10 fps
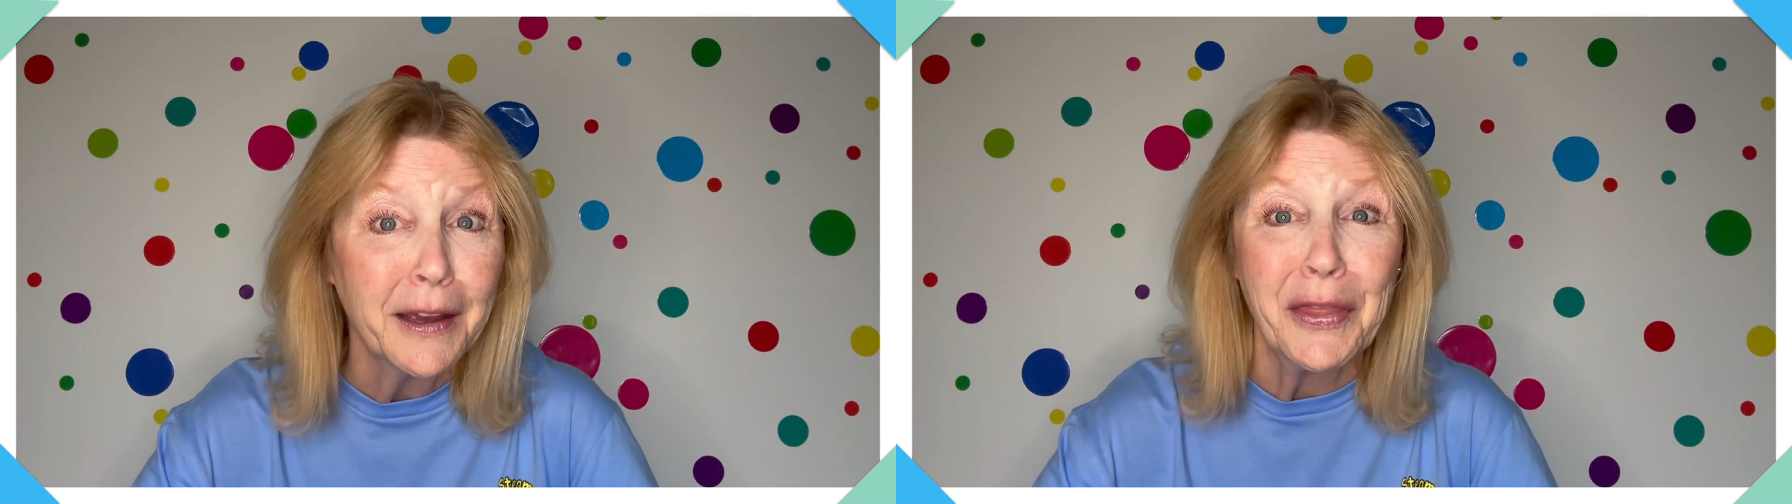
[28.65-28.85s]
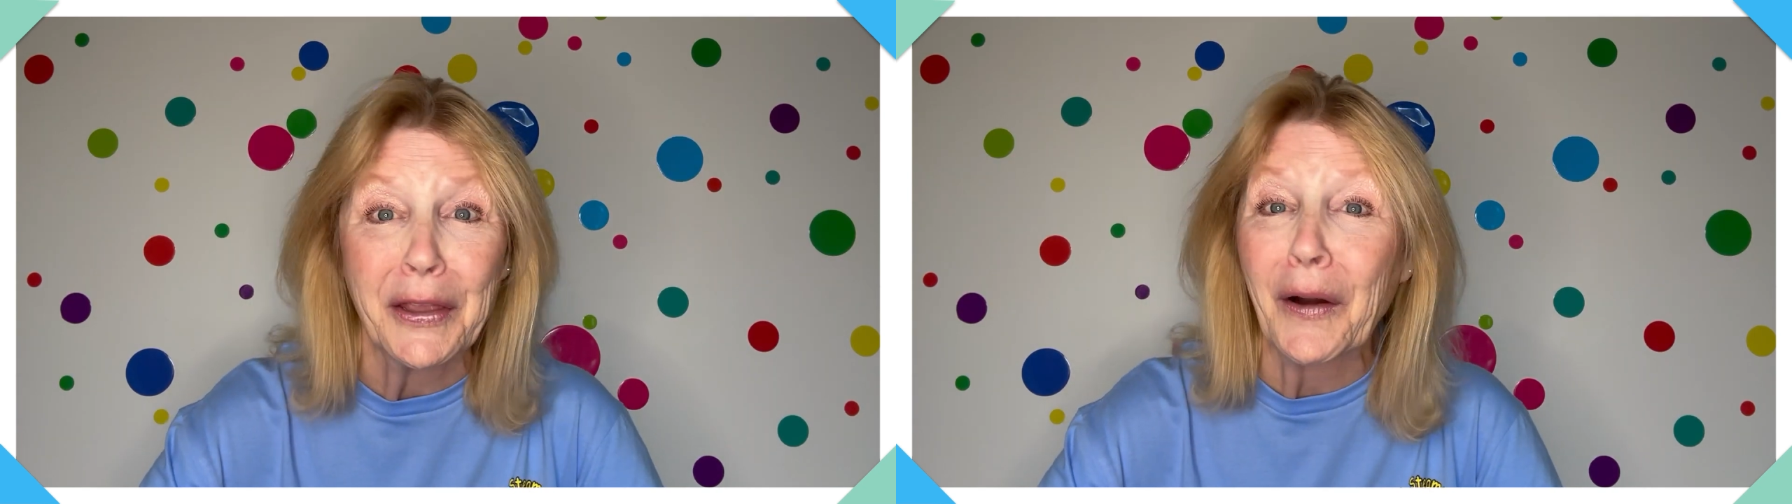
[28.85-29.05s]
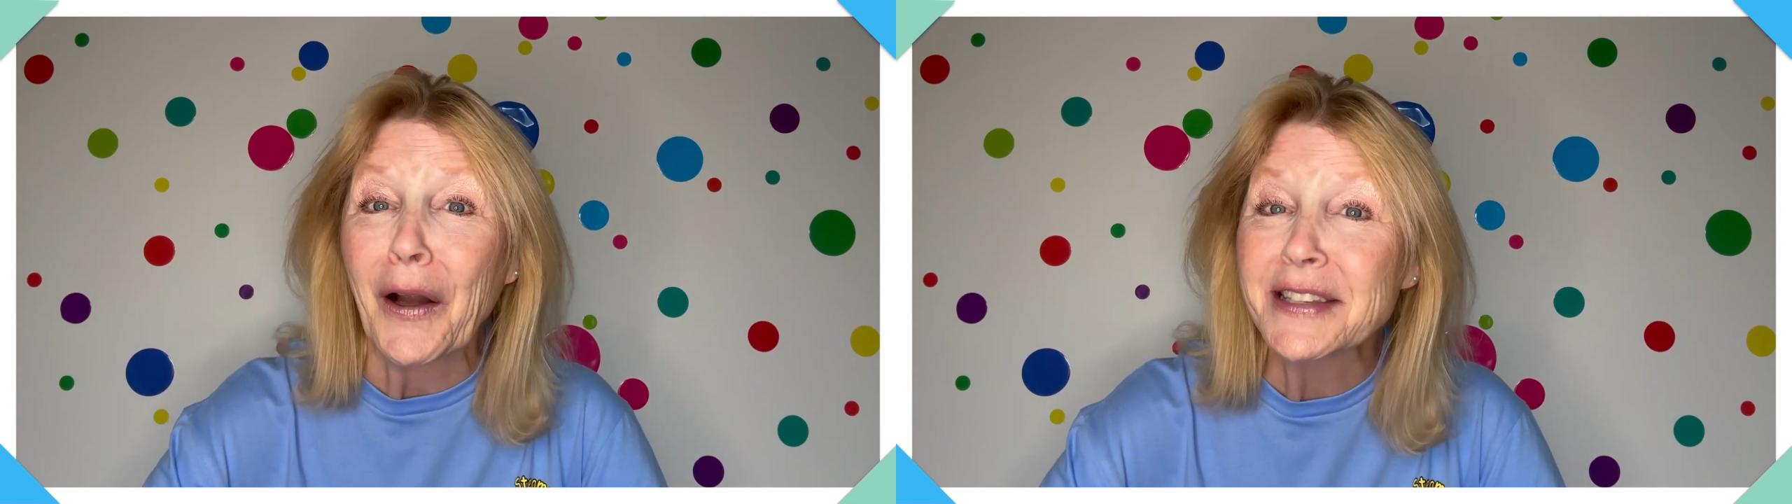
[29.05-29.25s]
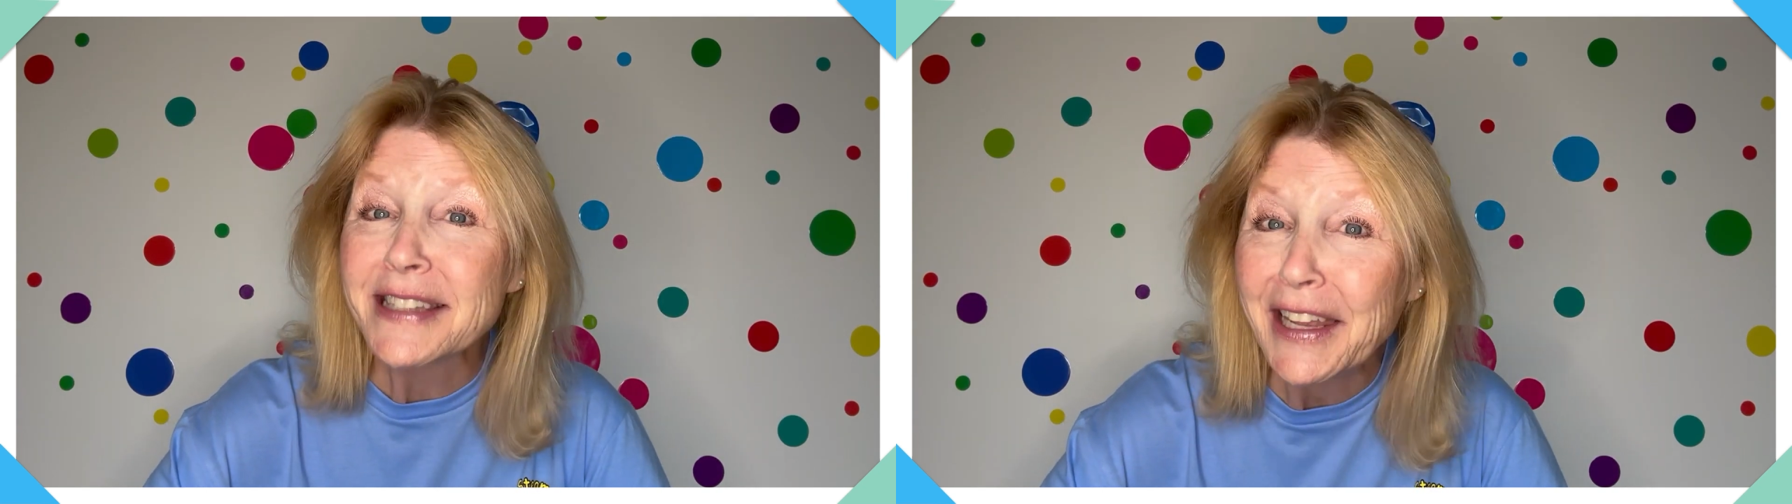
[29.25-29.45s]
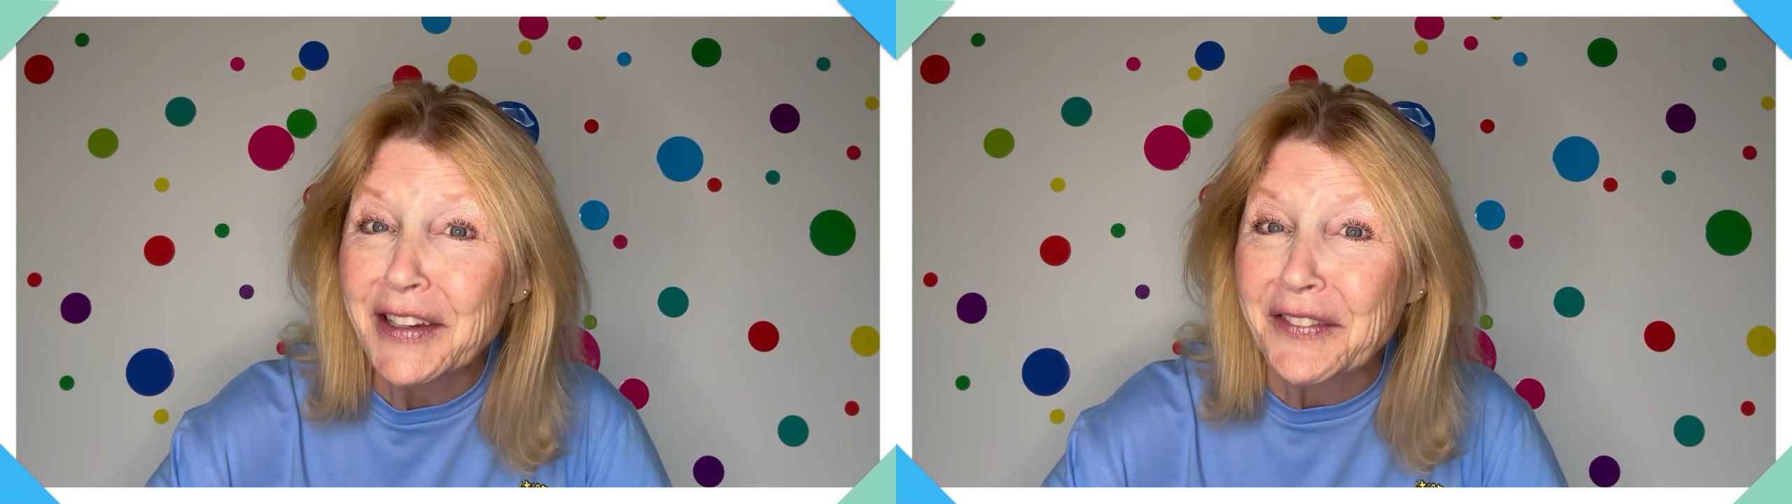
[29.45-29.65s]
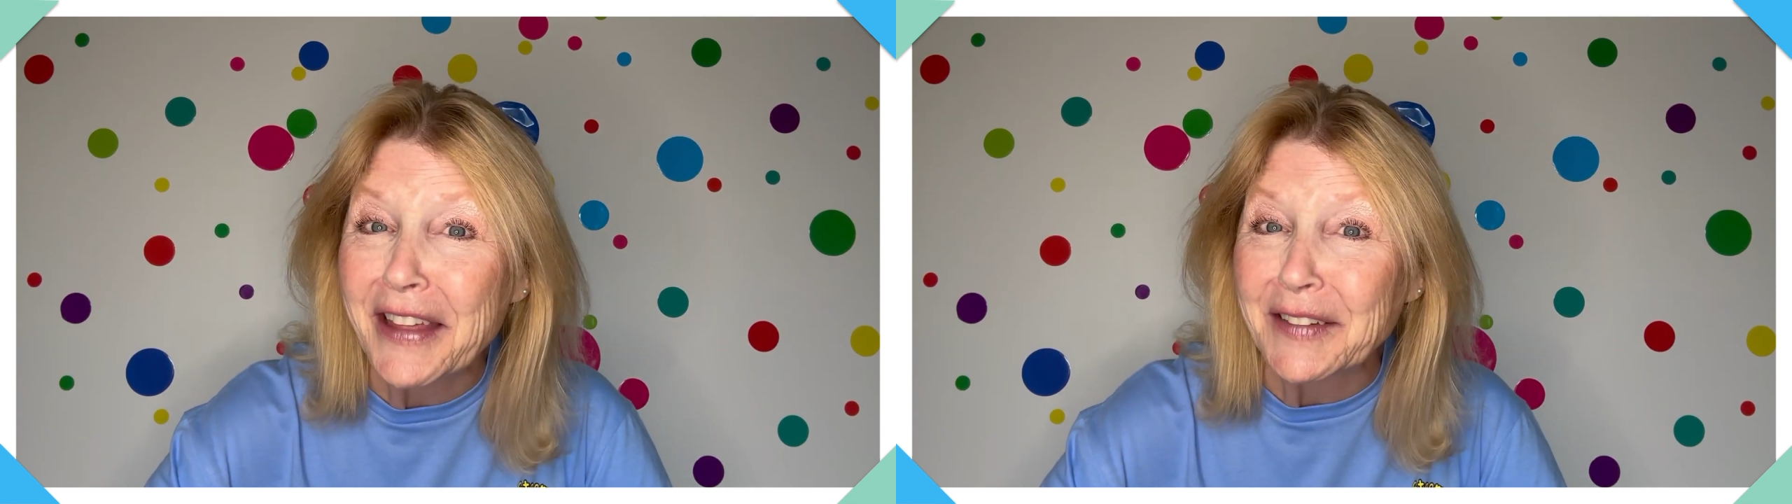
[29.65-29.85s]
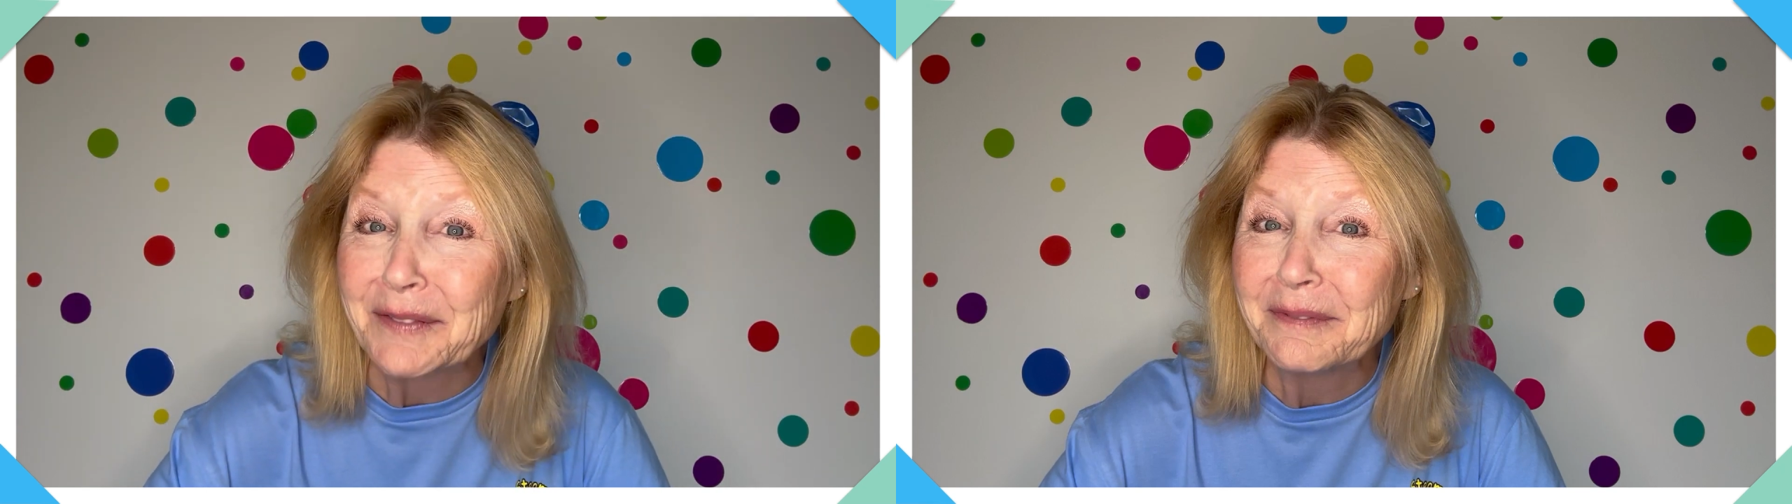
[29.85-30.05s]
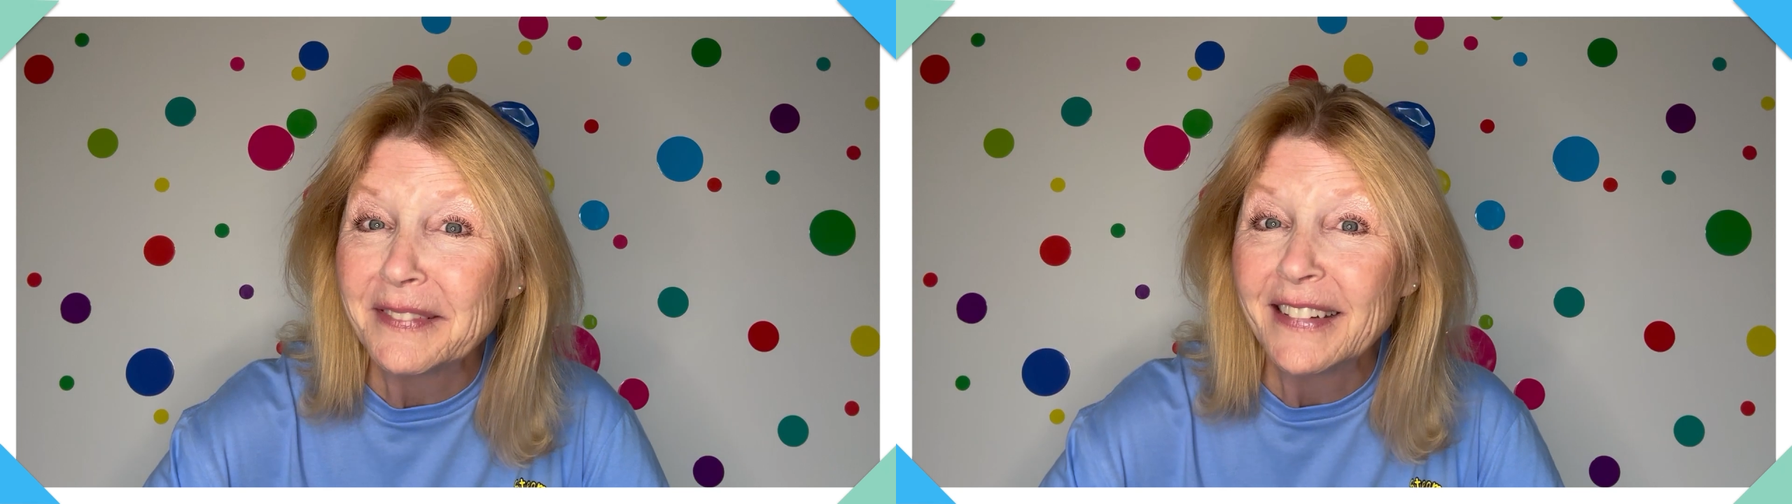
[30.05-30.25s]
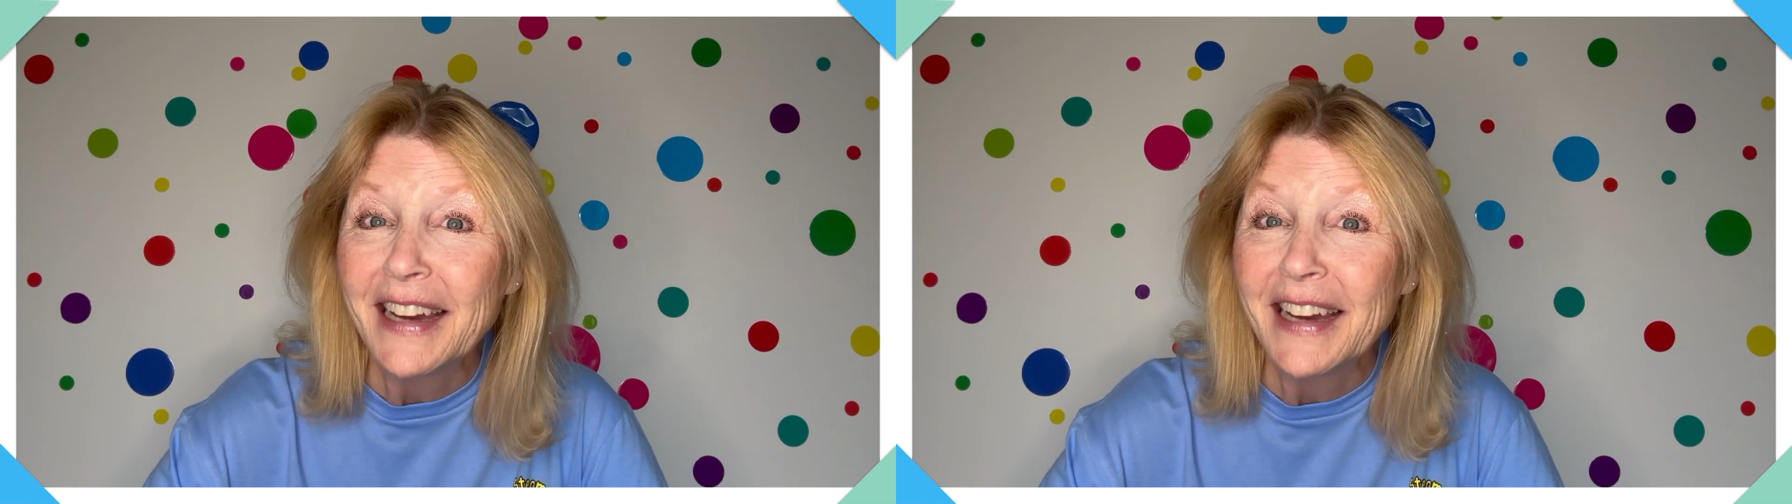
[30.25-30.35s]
There are 10 of them